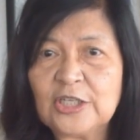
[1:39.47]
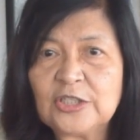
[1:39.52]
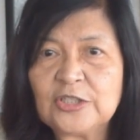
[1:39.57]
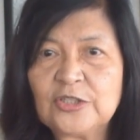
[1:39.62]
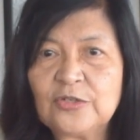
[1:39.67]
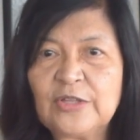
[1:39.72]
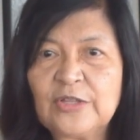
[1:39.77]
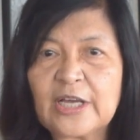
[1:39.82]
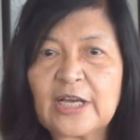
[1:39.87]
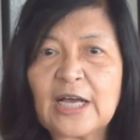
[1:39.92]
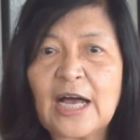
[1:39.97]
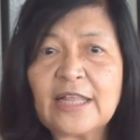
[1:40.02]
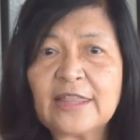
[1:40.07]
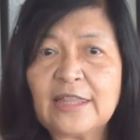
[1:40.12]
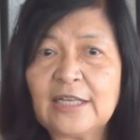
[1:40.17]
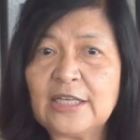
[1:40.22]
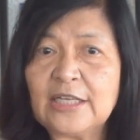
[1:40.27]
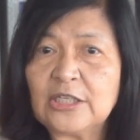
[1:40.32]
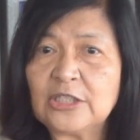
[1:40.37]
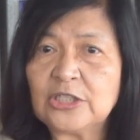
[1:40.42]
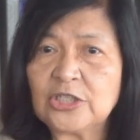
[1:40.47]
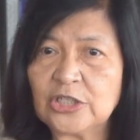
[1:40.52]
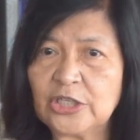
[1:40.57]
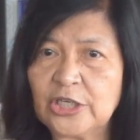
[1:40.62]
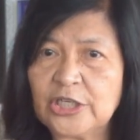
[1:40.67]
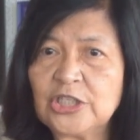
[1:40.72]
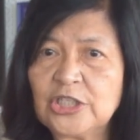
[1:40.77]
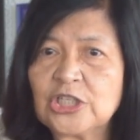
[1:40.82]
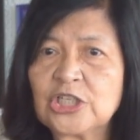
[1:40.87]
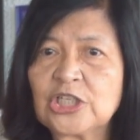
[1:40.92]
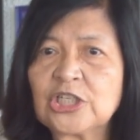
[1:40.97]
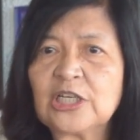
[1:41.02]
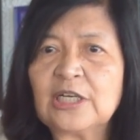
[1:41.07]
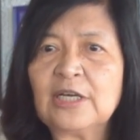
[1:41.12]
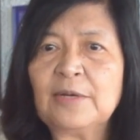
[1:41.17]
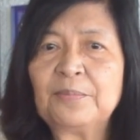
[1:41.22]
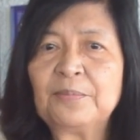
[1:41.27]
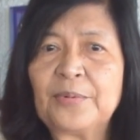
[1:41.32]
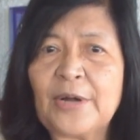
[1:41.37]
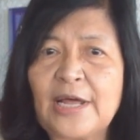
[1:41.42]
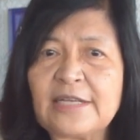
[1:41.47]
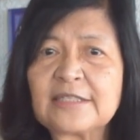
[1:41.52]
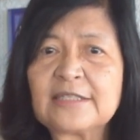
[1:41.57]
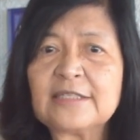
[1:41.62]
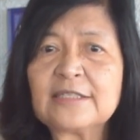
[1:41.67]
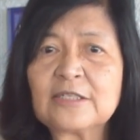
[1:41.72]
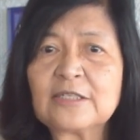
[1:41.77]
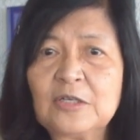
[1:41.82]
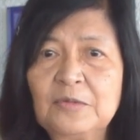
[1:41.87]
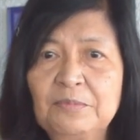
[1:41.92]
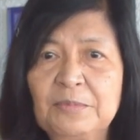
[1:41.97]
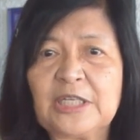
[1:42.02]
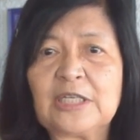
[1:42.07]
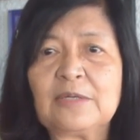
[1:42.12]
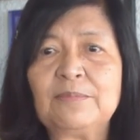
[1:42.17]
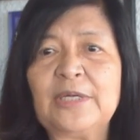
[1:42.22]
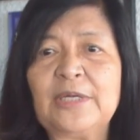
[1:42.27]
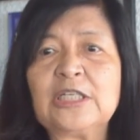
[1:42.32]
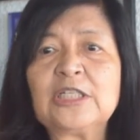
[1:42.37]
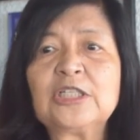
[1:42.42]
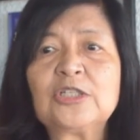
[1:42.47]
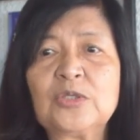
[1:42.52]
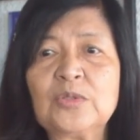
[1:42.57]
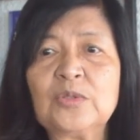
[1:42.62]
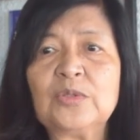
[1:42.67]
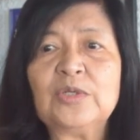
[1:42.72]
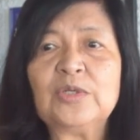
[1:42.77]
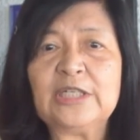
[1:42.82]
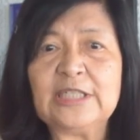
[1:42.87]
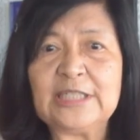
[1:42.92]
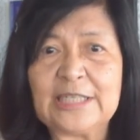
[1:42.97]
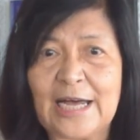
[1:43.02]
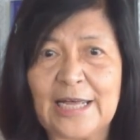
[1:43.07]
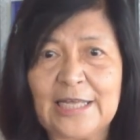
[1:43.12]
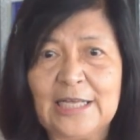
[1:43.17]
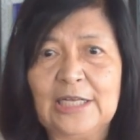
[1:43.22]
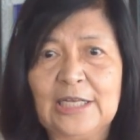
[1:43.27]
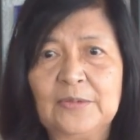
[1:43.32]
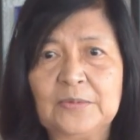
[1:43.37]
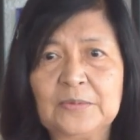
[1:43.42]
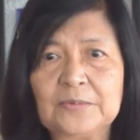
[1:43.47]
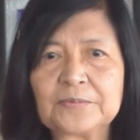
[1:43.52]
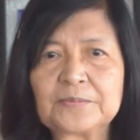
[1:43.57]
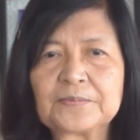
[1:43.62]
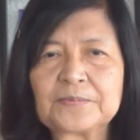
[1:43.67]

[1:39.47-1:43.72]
to the Catholic Church's present commitment to dialogue.